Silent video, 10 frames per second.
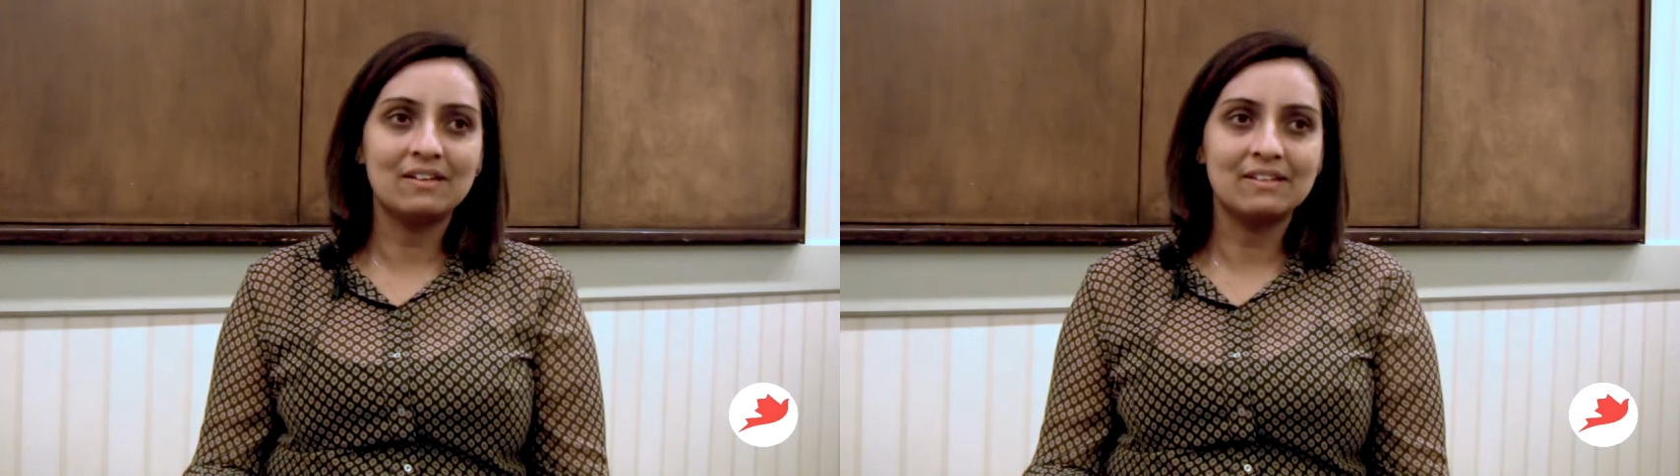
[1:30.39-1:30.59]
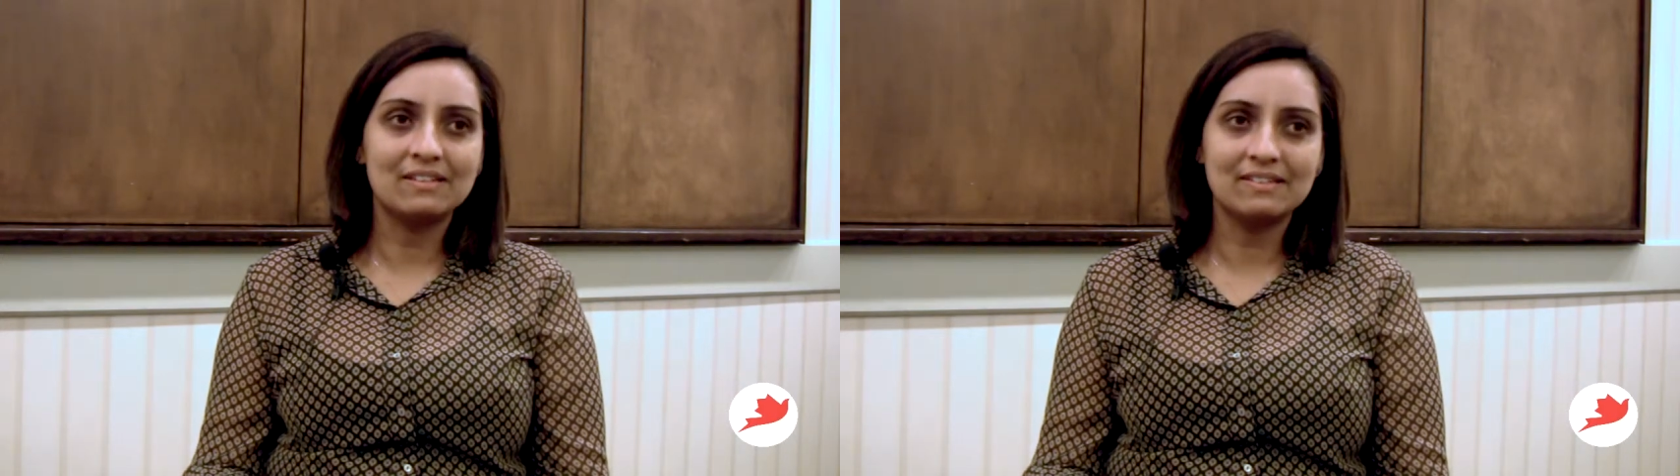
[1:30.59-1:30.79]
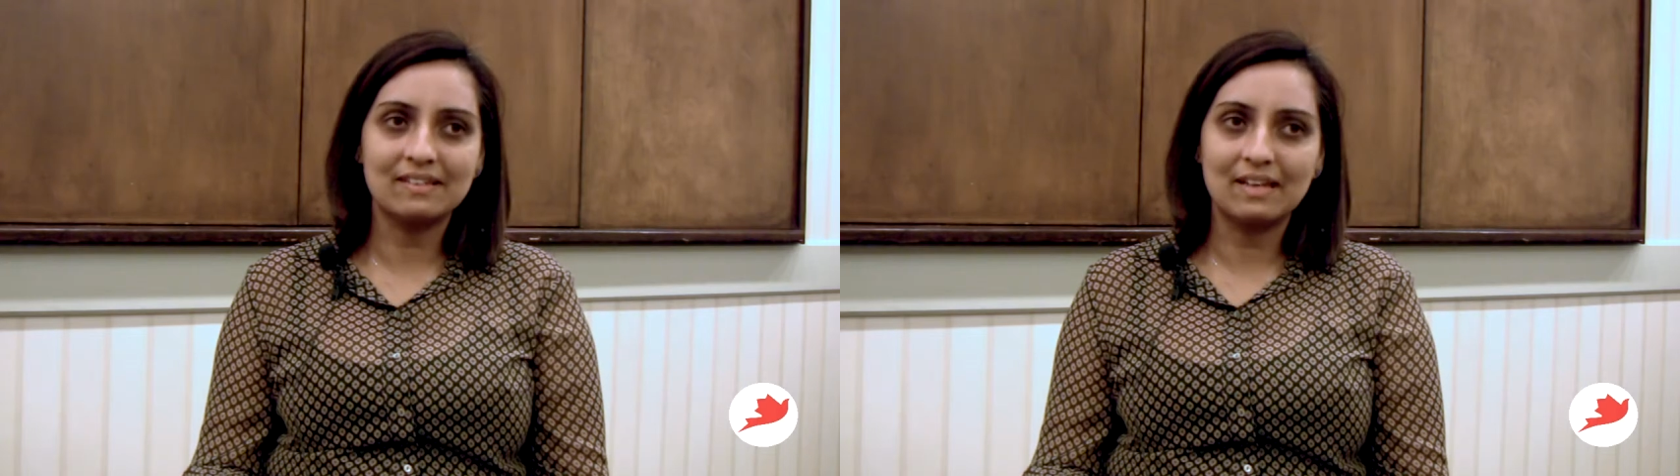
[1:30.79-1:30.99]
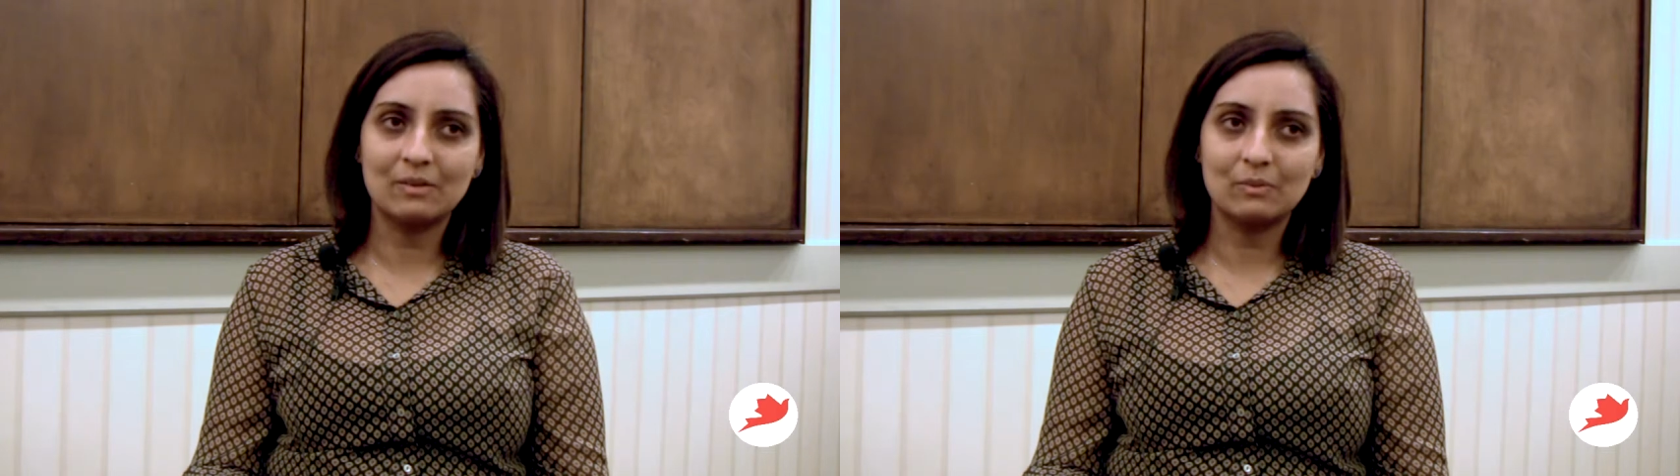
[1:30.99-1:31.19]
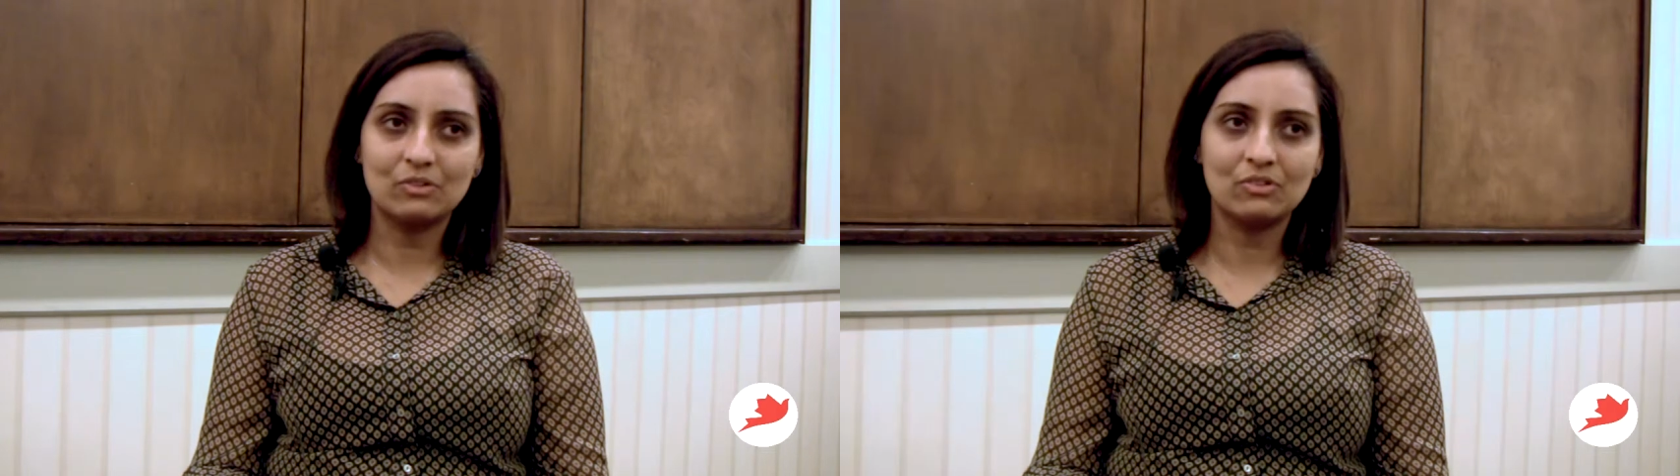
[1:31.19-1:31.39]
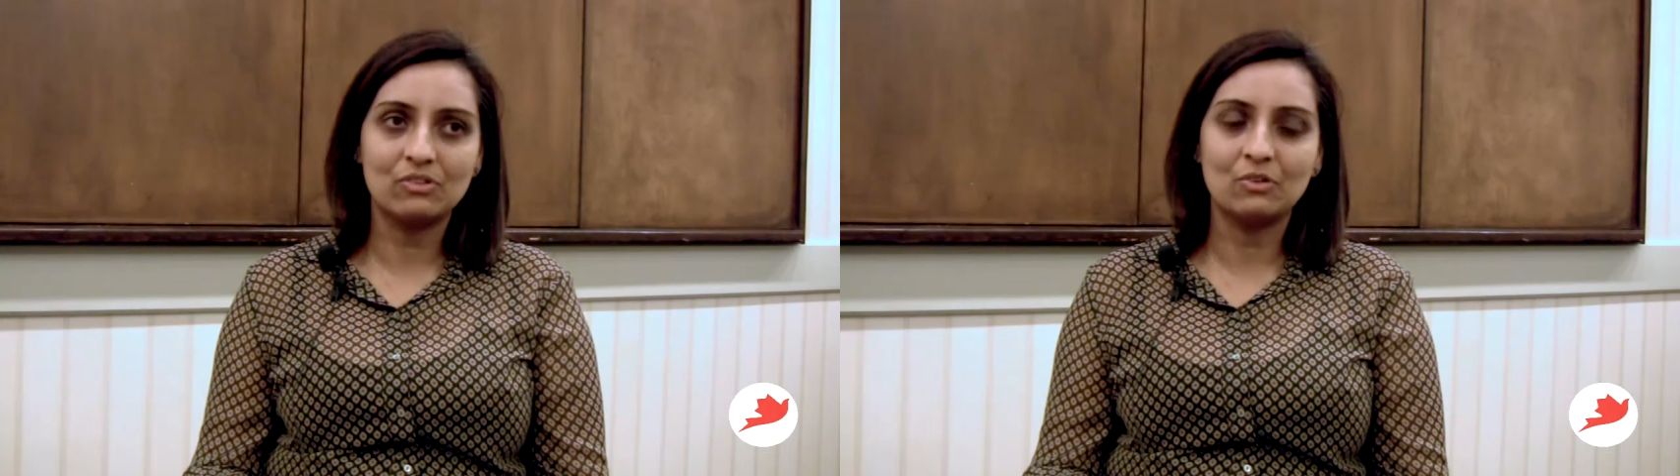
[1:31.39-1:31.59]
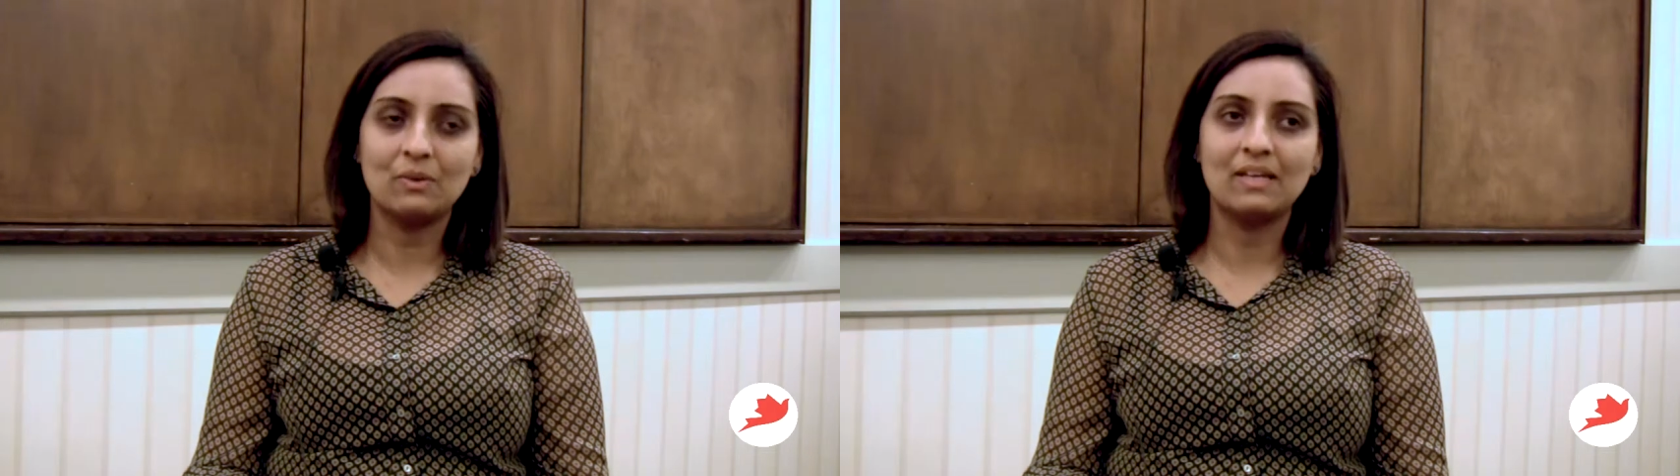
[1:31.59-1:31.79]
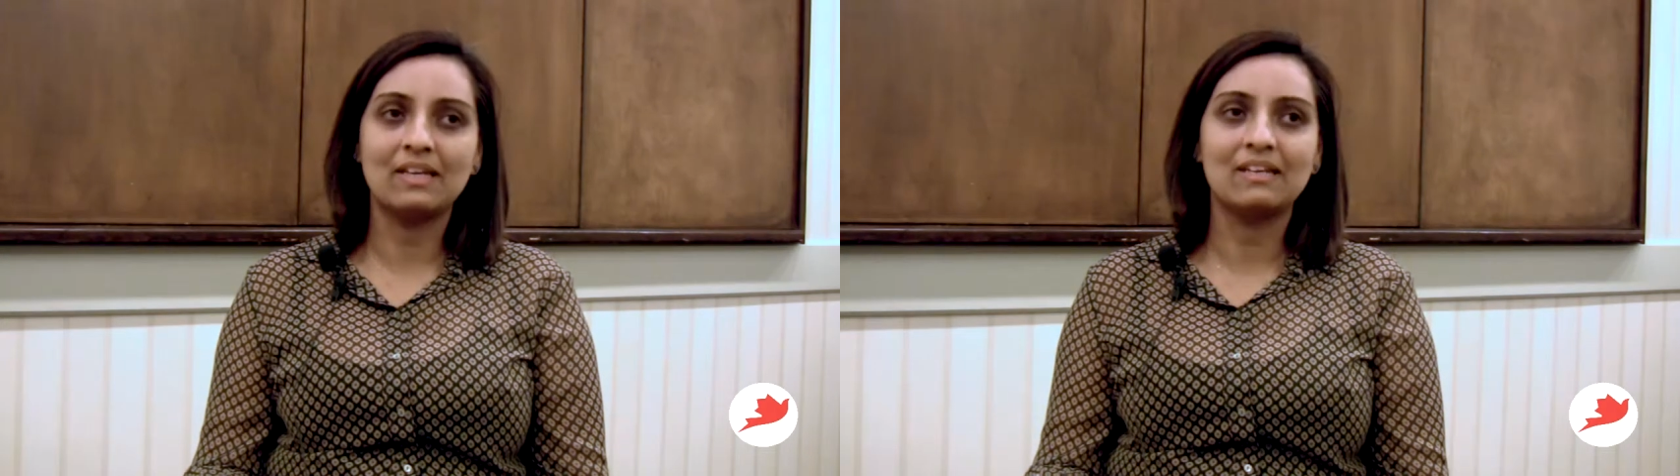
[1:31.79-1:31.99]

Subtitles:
understand what you're doing,